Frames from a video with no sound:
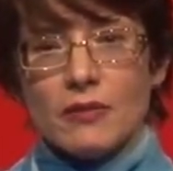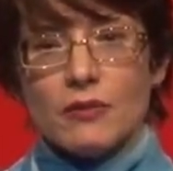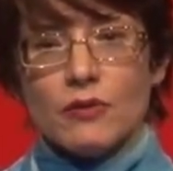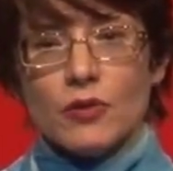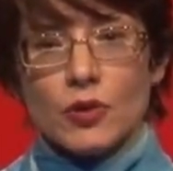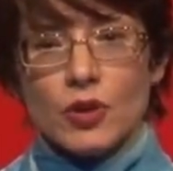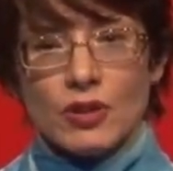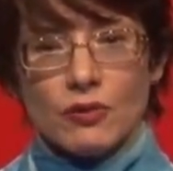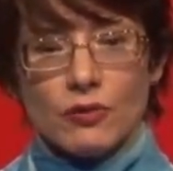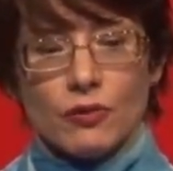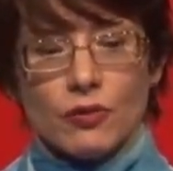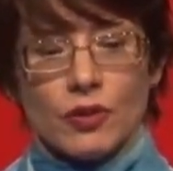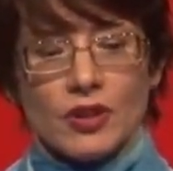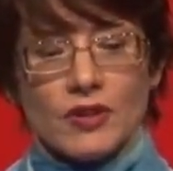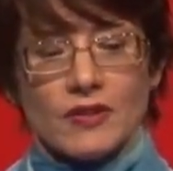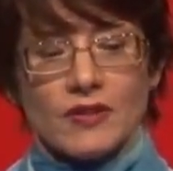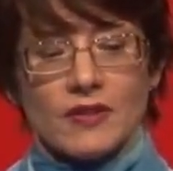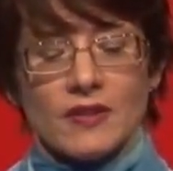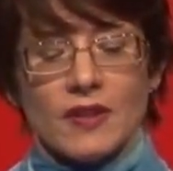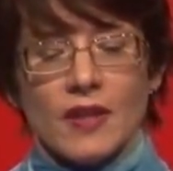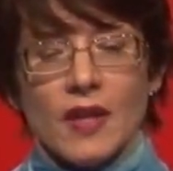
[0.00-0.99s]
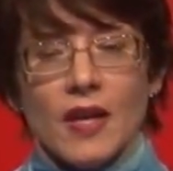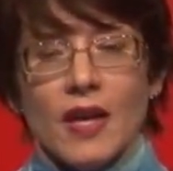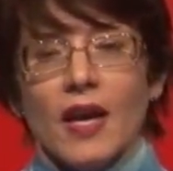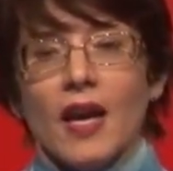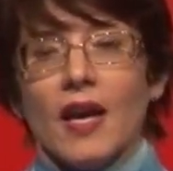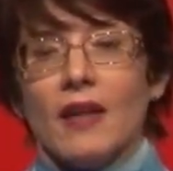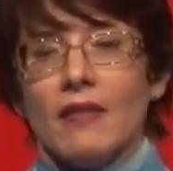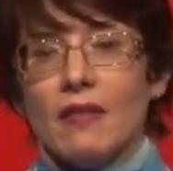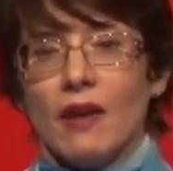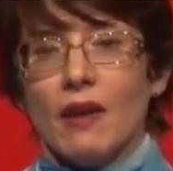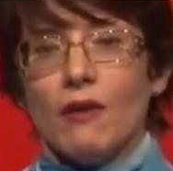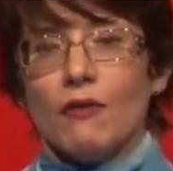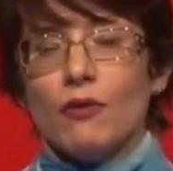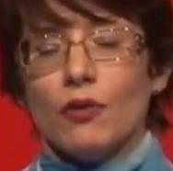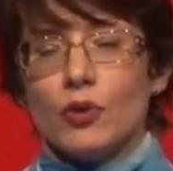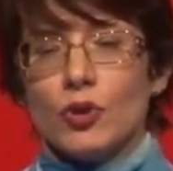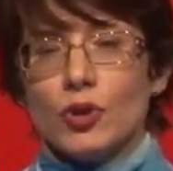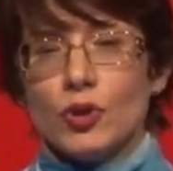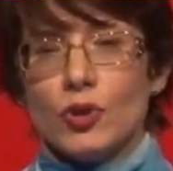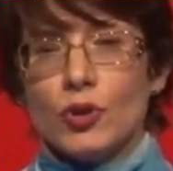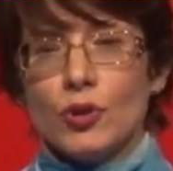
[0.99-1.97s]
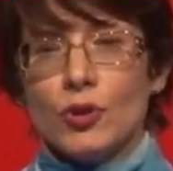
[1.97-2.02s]
for difference and therefore
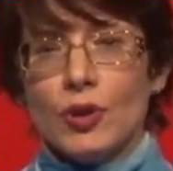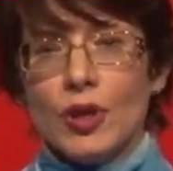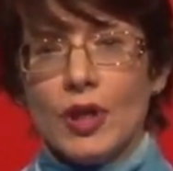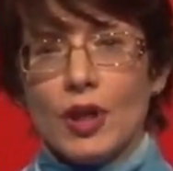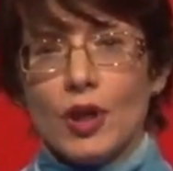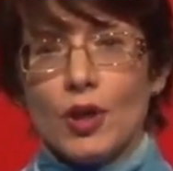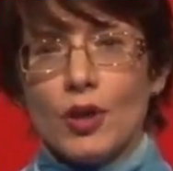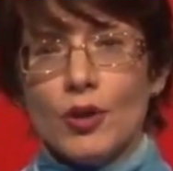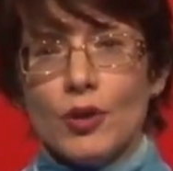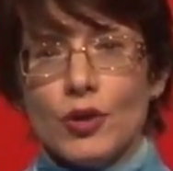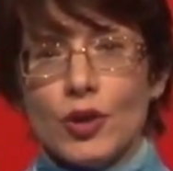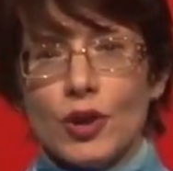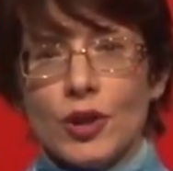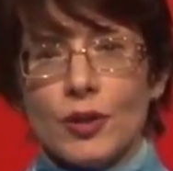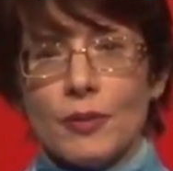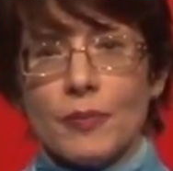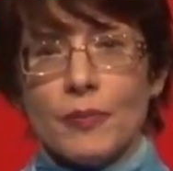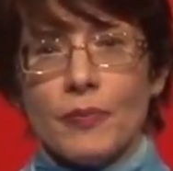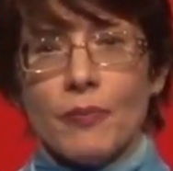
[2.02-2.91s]
true inclusion.